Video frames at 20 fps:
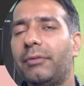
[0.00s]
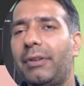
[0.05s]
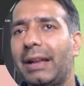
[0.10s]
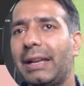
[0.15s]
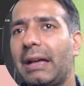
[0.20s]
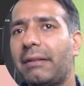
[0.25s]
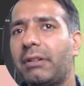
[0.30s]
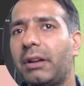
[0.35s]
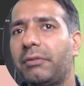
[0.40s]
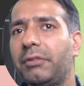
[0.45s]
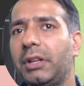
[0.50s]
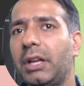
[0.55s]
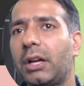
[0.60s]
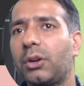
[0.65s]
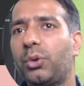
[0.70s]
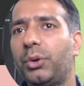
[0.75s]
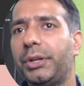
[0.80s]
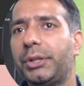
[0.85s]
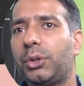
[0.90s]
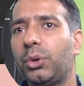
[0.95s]
Whenever
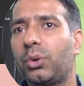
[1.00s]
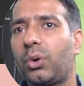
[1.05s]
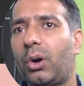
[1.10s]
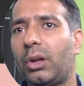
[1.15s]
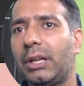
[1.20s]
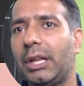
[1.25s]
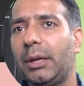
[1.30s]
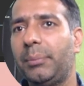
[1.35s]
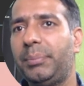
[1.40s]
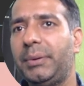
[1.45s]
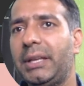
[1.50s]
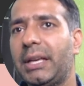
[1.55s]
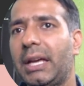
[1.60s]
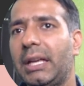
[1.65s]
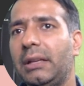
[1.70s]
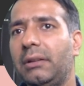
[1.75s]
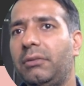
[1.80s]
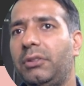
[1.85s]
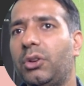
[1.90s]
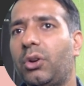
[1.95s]
we are going to call
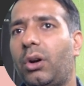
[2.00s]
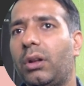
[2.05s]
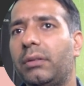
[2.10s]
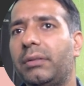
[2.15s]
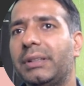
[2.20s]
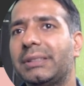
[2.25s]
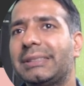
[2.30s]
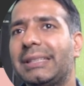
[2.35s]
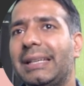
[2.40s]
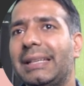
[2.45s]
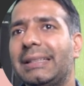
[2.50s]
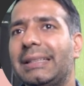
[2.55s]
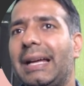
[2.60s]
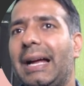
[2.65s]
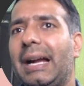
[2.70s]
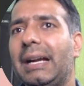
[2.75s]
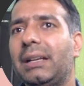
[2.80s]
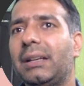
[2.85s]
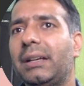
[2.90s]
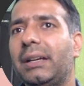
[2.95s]
API, we always say
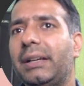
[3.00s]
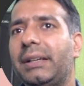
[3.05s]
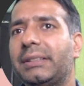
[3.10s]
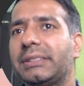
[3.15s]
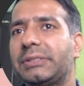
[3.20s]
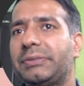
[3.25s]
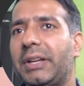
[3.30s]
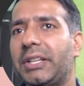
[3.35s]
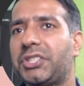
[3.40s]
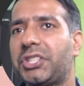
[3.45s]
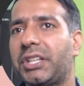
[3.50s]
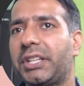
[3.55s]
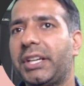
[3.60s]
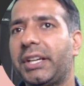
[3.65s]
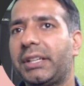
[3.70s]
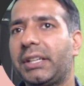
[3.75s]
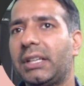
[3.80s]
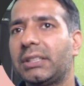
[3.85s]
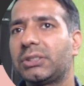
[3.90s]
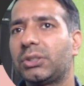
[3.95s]
that it's
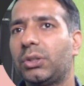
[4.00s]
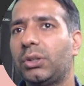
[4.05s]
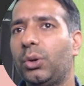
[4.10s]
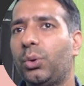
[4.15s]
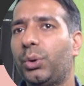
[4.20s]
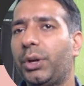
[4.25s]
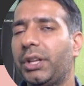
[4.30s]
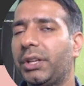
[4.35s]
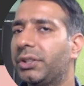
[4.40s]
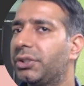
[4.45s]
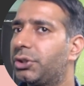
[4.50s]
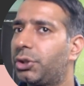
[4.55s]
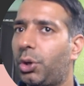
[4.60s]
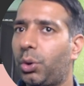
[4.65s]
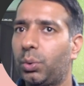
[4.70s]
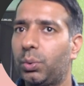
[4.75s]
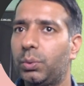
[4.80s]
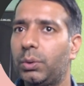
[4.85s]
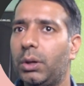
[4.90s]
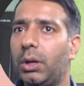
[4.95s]
fetching data, so loading is
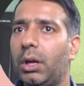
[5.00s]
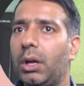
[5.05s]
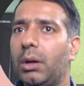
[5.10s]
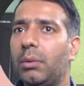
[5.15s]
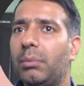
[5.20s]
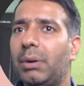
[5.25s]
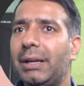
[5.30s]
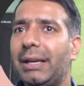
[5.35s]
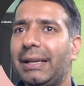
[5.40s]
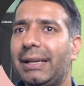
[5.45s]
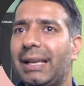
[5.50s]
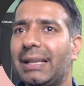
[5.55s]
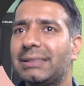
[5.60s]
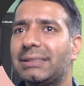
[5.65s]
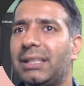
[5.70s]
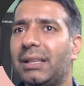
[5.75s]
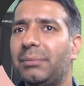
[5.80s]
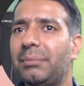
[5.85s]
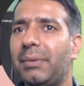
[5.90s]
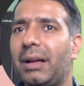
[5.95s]
true. But it
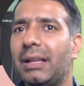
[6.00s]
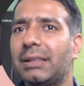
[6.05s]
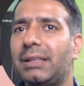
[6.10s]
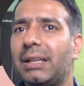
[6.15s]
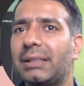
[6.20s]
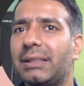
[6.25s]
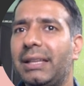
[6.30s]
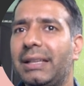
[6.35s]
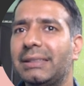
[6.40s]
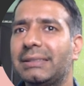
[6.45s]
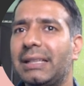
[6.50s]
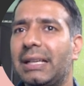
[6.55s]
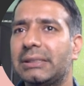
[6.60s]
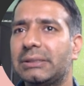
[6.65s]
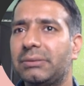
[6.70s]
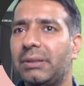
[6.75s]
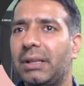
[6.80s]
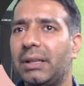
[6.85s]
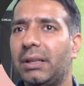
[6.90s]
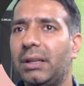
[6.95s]
has done other things
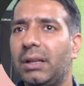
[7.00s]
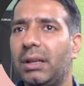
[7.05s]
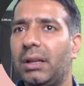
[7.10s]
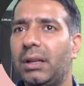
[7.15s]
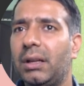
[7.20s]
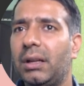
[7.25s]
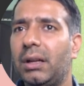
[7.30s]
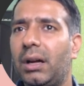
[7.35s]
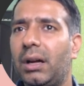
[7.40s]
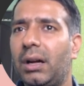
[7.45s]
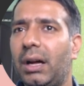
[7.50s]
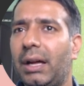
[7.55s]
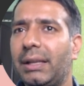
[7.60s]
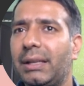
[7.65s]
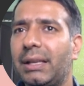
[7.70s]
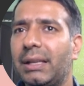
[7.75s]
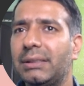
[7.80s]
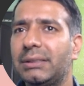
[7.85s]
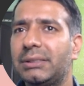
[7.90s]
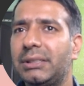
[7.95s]
as well.
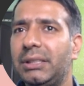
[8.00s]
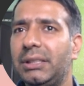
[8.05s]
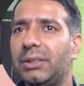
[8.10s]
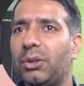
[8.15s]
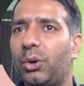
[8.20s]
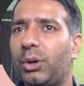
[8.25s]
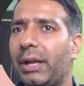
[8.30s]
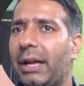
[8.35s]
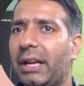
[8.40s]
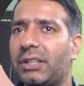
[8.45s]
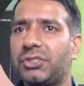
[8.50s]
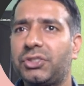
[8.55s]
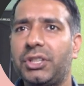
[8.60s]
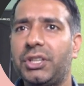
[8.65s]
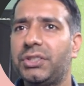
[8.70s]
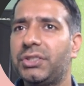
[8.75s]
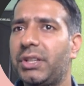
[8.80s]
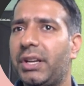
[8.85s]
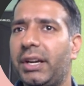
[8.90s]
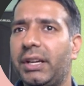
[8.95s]
I can see, okay,
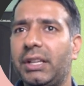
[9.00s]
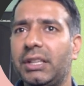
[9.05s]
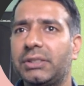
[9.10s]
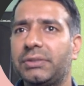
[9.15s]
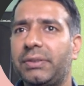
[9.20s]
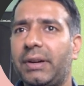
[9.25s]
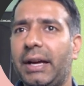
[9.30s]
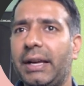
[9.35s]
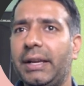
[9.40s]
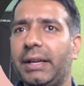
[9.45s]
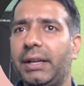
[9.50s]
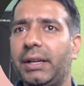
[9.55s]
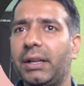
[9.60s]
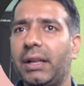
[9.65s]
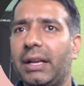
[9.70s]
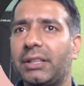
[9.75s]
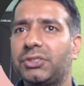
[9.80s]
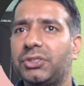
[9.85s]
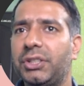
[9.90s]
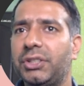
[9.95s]
exchange rate is
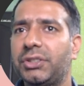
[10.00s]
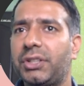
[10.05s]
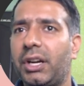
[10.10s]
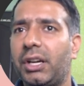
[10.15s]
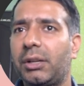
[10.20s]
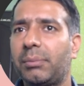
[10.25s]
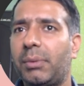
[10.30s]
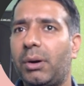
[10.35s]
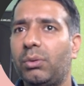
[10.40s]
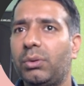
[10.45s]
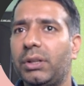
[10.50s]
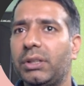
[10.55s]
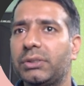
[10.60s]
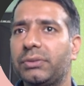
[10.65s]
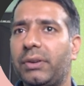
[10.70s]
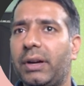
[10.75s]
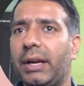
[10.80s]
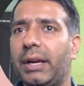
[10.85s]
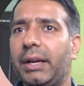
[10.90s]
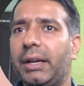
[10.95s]
fine, exchange rate amount
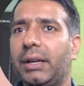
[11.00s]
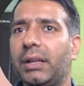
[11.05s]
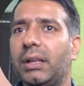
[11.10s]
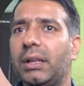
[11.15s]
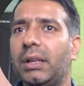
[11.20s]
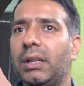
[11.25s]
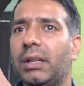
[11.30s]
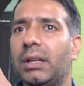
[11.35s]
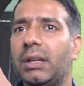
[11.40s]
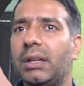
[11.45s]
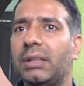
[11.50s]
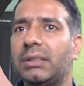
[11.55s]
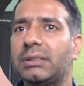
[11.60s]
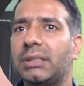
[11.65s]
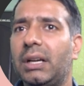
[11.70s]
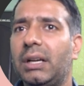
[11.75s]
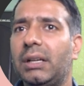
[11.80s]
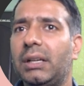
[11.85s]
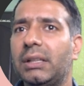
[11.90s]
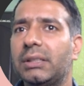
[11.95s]
is fine,
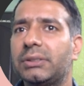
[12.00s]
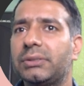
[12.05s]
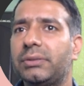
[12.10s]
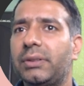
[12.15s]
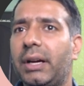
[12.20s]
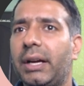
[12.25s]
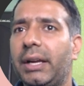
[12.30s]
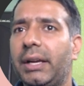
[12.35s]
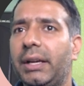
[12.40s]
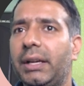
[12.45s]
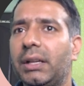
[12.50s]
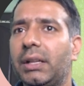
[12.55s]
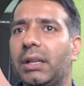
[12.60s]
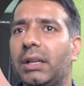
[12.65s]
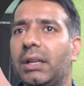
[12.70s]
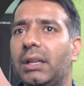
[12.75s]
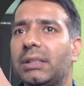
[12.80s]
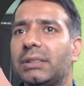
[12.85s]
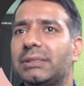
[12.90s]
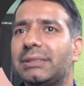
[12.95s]
result is
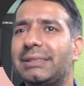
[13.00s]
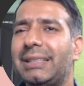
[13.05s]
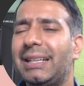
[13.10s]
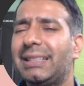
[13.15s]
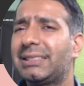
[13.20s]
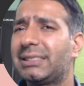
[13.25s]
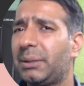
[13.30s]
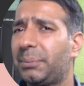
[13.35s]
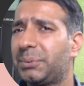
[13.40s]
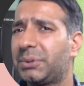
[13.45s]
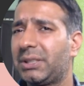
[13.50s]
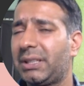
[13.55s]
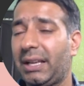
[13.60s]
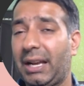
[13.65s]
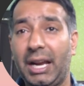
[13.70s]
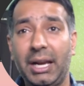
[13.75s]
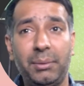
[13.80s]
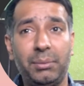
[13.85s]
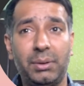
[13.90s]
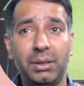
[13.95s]
fine, set
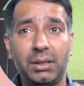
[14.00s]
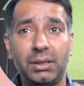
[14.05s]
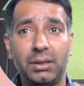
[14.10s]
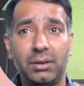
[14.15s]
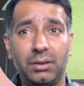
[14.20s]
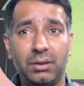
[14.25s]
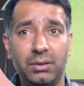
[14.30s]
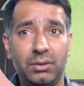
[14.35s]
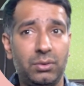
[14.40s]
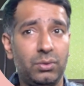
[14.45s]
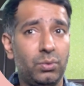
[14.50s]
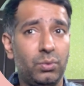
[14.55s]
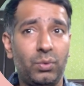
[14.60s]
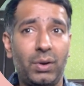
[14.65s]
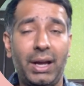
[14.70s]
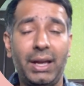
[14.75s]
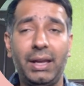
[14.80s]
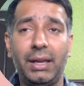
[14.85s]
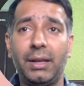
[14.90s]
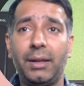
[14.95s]
subscribed.
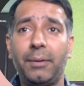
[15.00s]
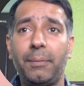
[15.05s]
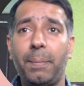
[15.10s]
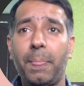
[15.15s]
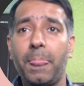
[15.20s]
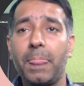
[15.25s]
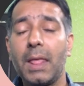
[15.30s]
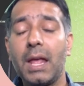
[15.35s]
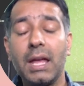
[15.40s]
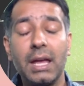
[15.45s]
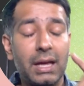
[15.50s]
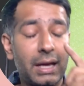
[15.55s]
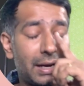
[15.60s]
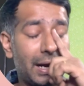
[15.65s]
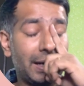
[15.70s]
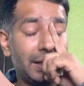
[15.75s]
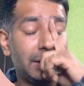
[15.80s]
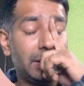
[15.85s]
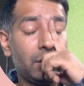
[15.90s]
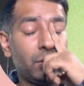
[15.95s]
Why?
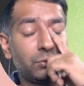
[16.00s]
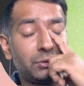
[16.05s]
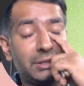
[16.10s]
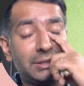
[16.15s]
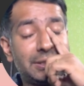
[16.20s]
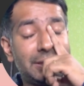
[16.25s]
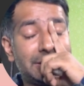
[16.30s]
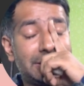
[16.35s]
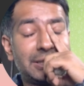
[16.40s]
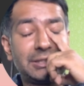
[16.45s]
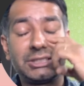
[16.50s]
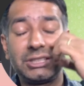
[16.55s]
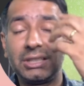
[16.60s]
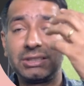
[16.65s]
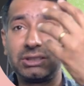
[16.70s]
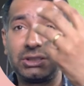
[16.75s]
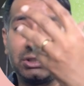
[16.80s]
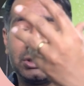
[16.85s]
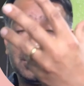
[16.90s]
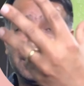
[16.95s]
Right now, this is a
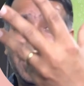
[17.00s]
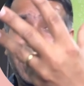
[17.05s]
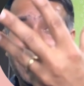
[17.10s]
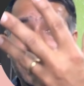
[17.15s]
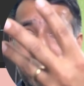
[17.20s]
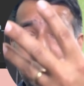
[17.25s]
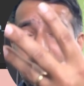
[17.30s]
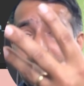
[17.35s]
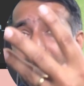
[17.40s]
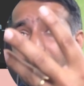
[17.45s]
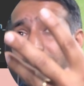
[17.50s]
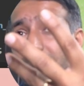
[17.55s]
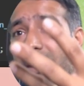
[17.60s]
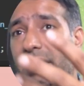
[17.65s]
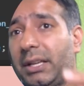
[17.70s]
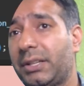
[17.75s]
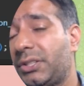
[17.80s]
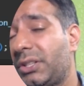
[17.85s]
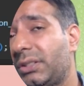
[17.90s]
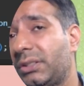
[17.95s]
just standalone
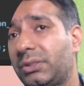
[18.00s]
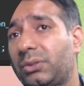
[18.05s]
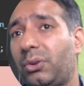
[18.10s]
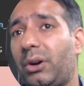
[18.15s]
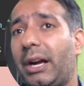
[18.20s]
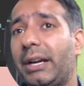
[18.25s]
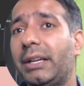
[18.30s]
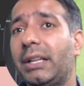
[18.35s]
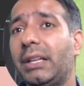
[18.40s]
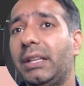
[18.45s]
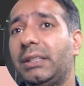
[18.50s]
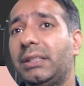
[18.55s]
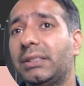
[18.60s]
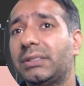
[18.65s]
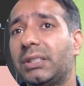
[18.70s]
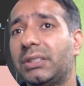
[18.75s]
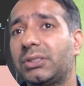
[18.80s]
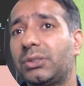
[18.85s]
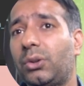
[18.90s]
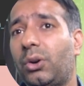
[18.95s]
application, so ideally
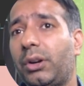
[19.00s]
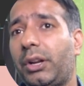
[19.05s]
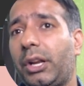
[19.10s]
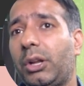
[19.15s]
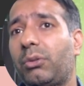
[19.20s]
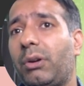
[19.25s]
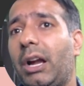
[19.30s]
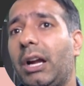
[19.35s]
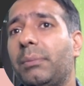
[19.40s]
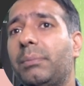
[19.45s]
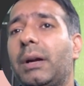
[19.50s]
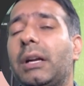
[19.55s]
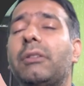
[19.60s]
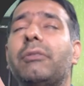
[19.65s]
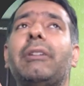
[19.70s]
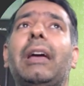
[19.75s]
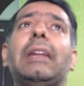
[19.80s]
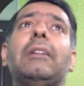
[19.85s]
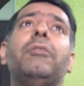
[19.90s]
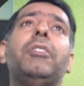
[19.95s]
this is not required.
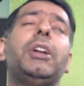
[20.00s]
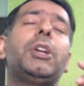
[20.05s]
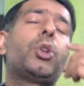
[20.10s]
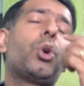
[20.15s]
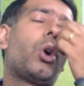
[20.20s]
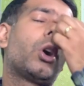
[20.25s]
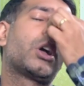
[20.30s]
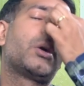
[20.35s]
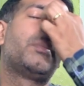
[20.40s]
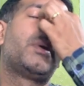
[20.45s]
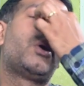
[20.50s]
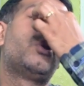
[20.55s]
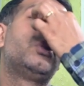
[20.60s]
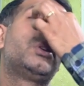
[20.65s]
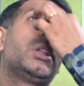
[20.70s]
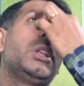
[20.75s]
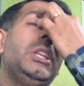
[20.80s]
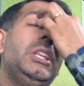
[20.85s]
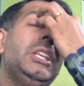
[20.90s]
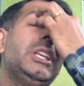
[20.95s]
But when we talk
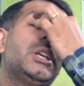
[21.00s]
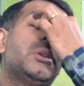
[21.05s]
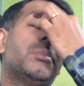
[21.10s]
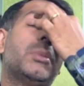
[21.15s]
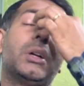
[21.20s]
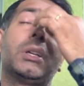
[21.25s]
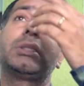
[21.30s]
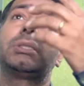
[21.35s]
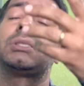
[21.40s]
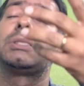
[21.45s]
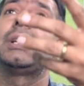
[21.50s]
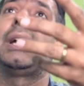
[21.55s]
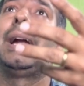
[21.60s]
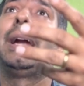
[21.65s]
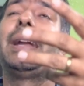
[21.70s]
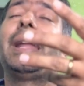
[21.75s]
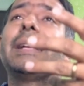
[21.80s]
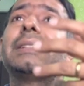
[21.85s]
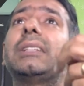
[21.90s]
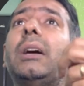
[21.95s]
about e-commerce
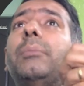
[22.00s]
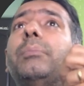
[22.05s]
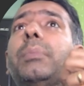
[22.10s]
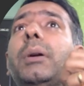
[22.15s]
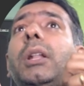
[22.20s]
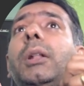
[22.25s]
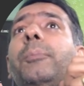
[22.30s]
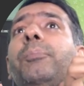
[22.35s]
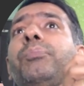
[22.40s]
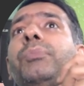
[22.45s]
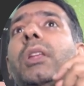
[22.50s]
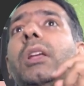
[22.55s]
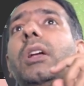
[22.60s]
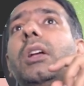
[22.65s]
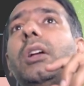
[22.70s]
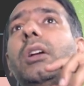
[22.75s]
and example,